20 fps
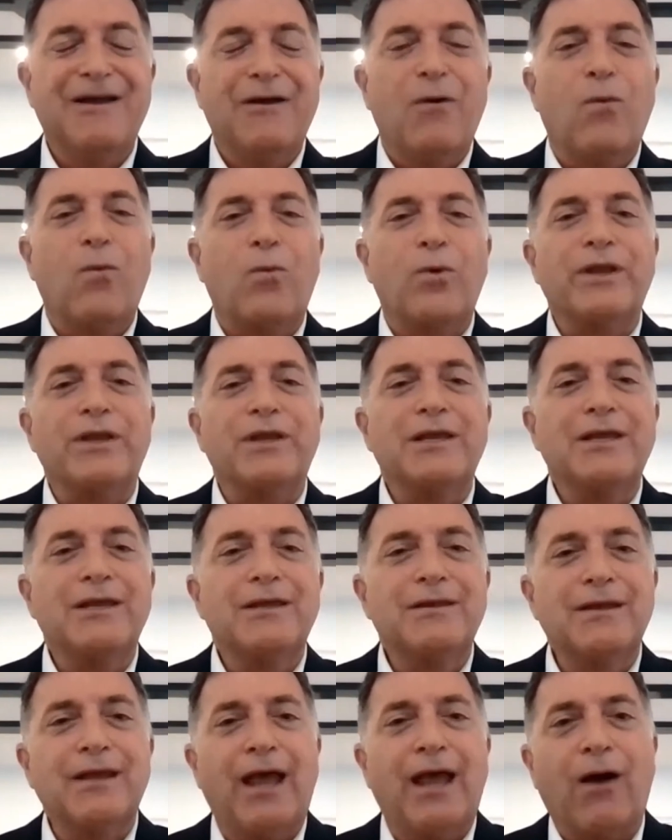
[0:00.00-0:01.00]
We
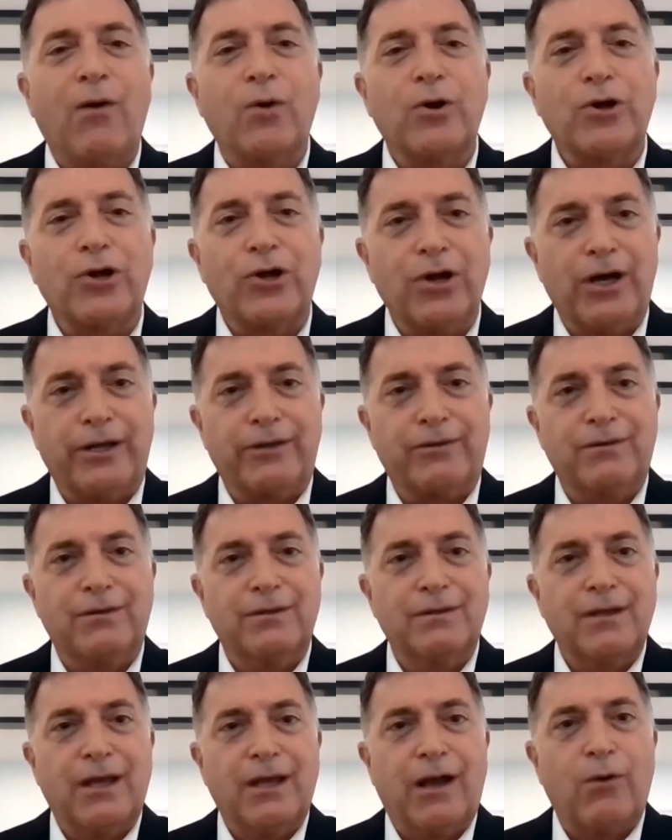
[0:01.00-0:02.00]
need our gut,
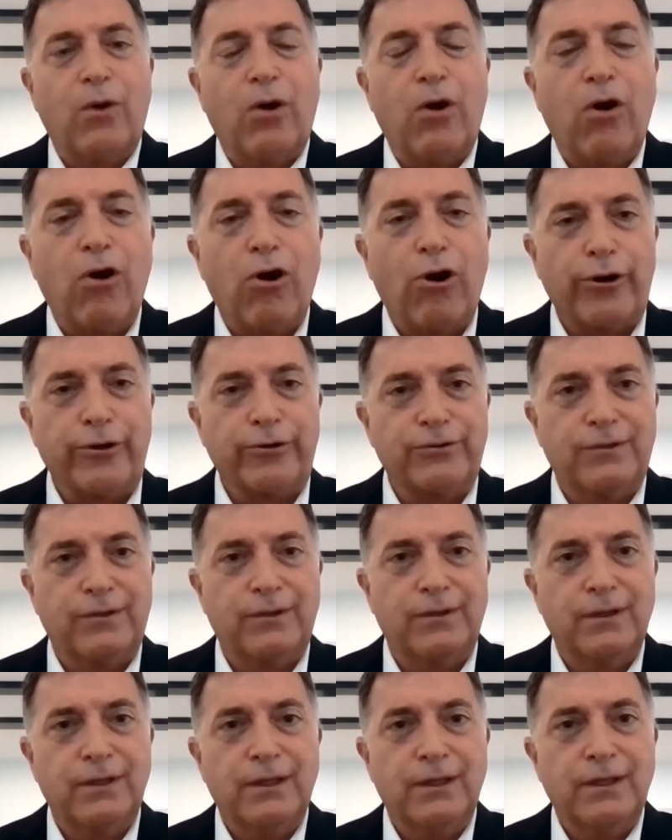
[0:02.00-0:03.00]
our heart,
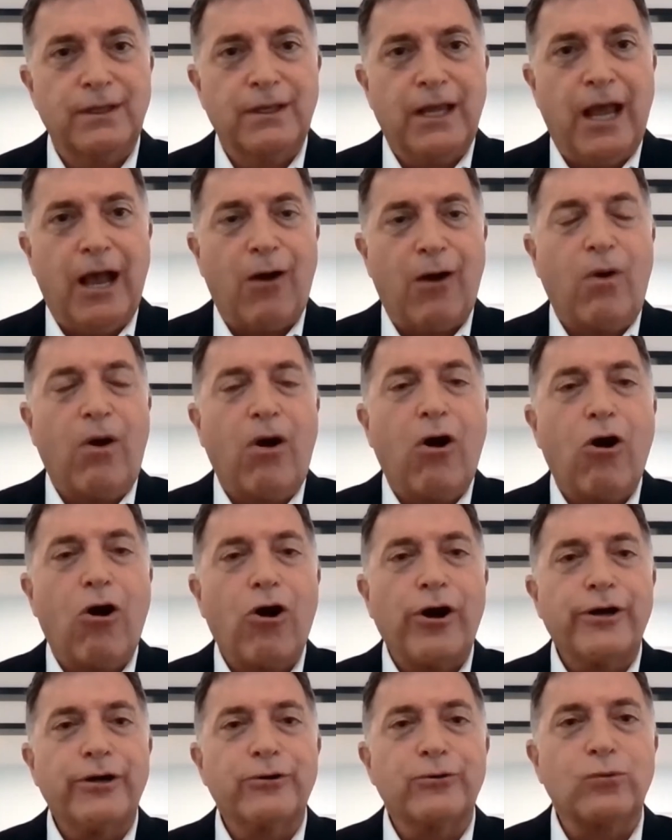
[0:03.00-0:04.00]
our
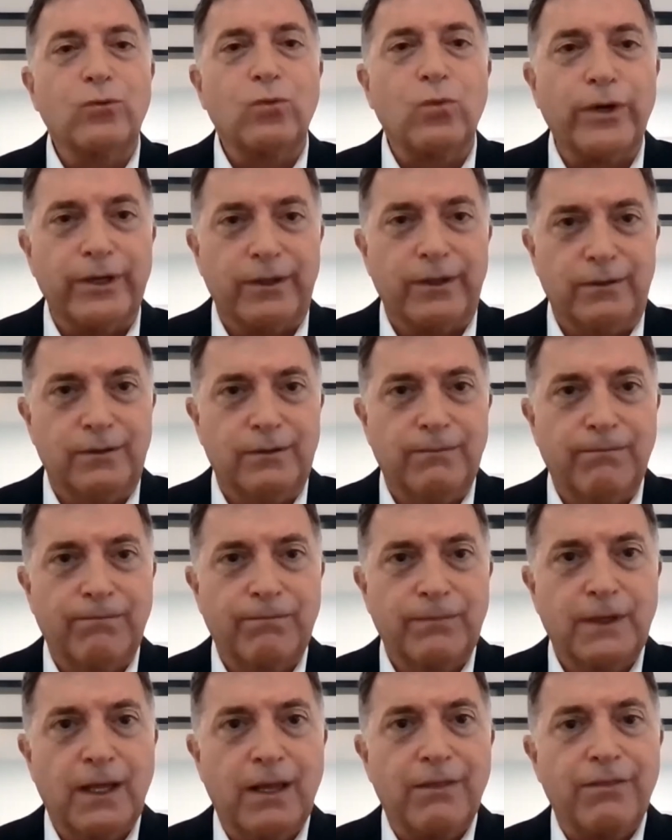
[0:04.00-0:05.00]
higher will,
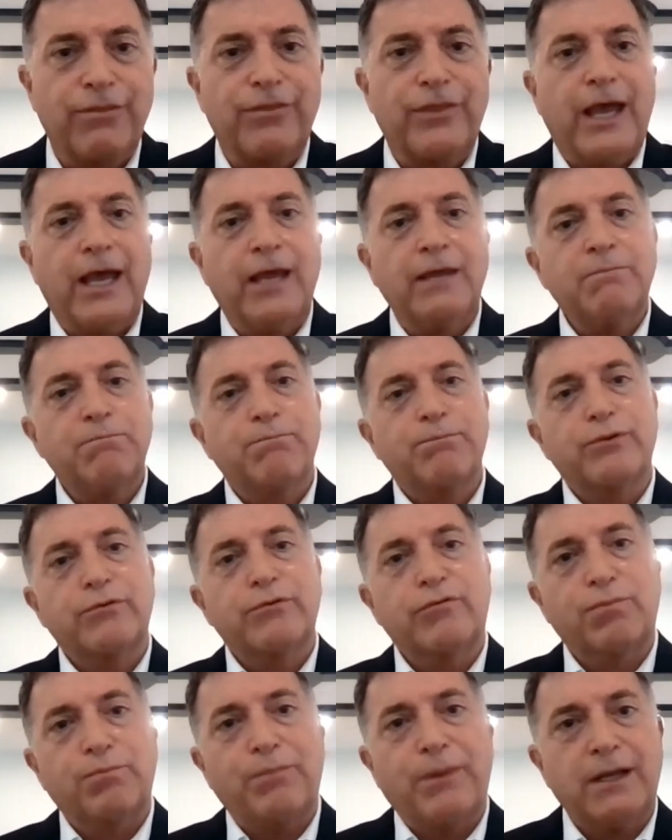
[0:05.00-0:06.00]
that
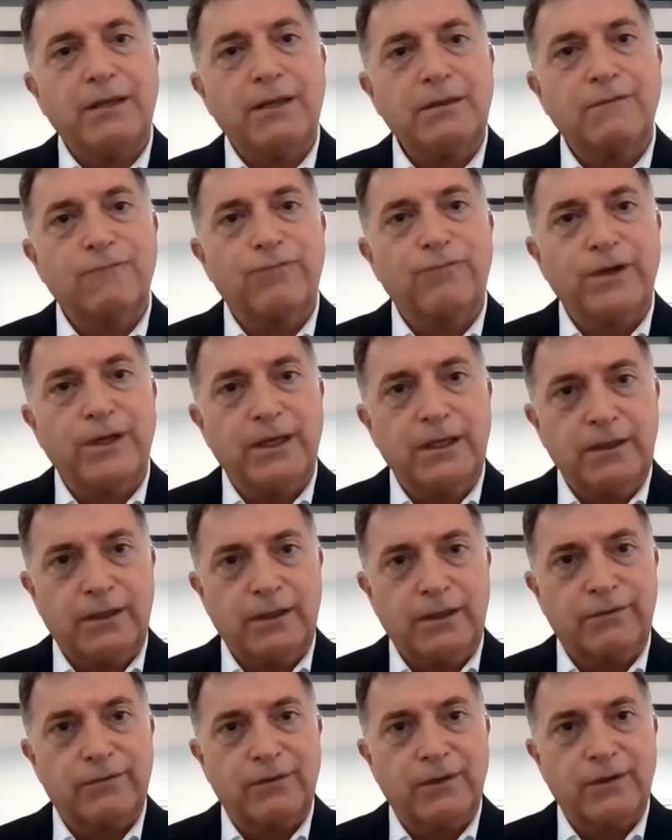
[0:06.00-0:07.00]
perspective in
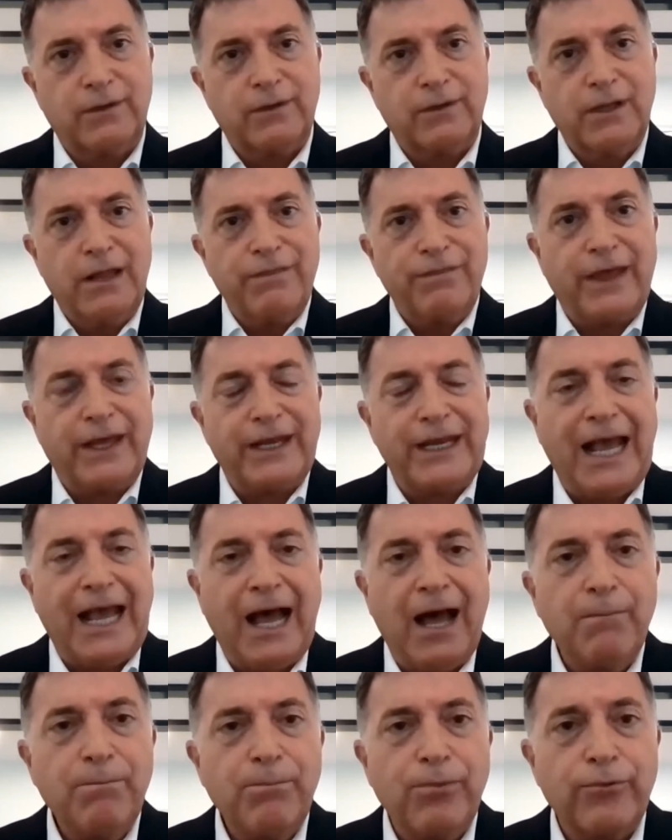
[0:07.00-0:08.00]
us that
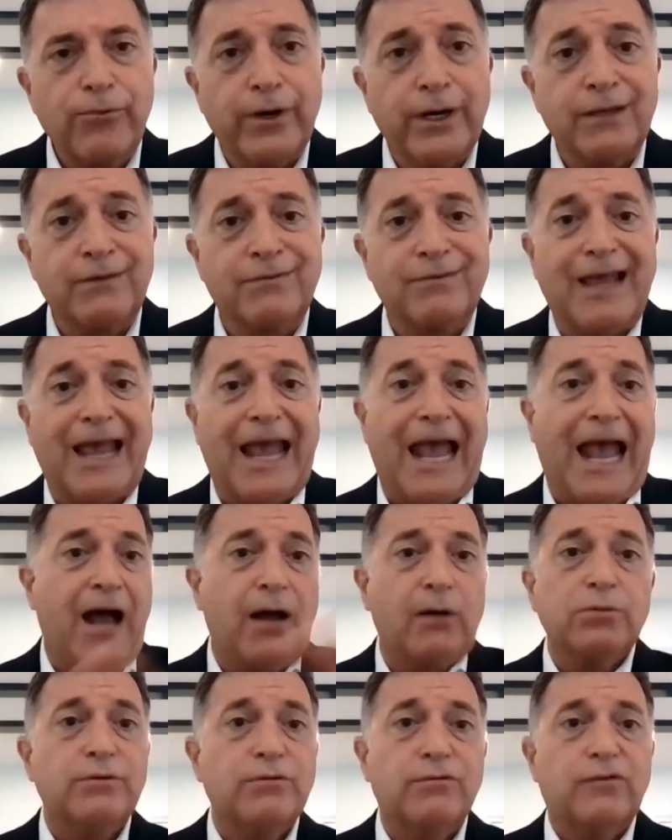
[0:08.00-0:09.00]
operates
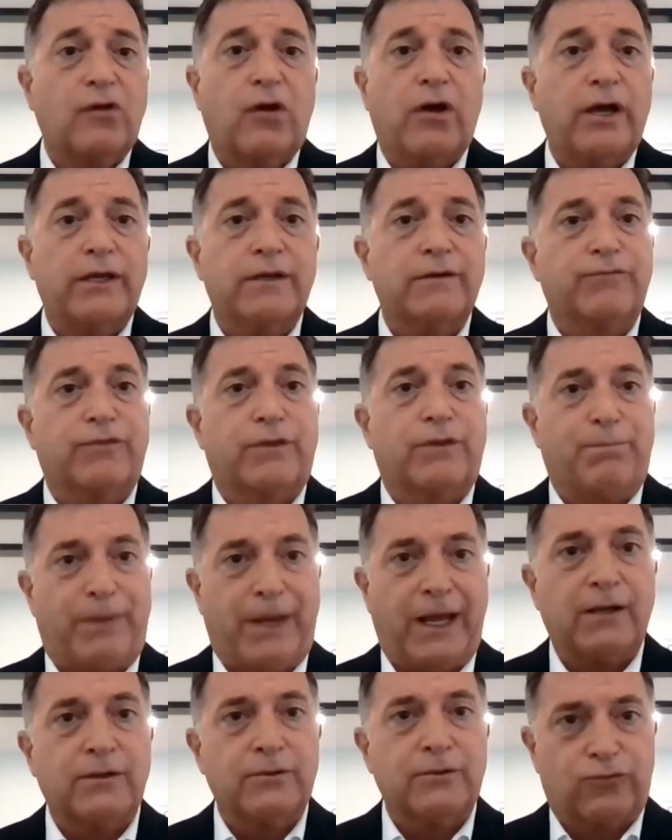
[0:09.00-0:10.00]
outside of the
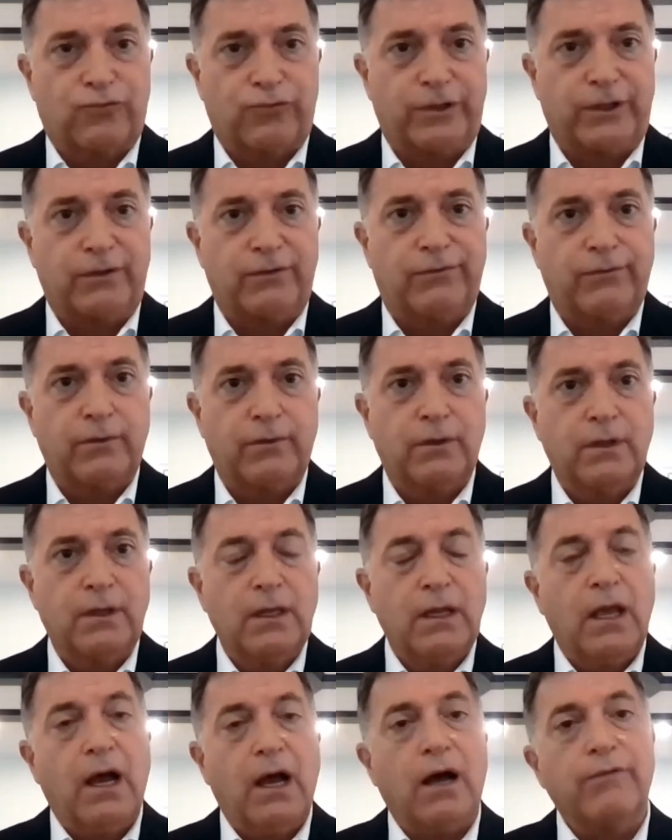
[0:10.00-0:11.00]
boundaries
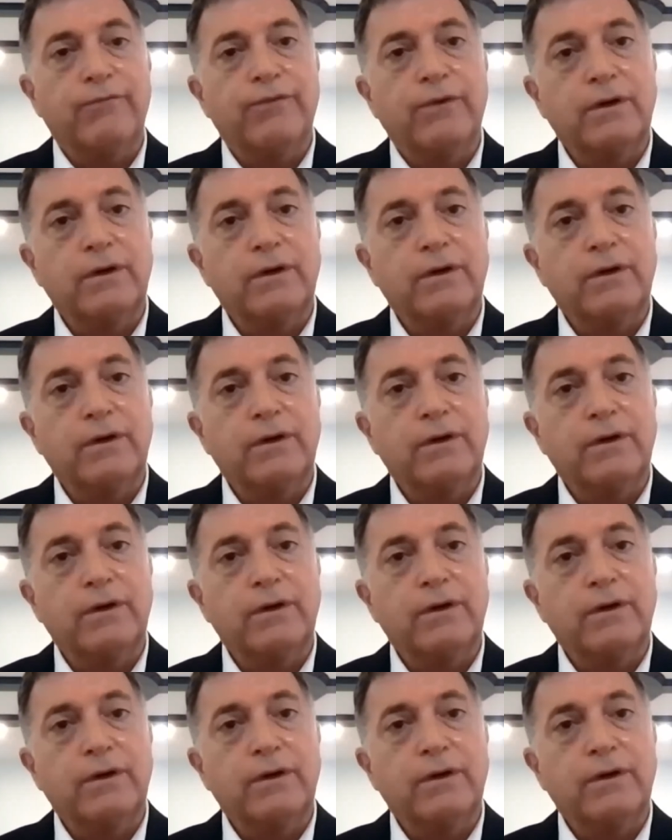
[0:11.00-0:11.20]
of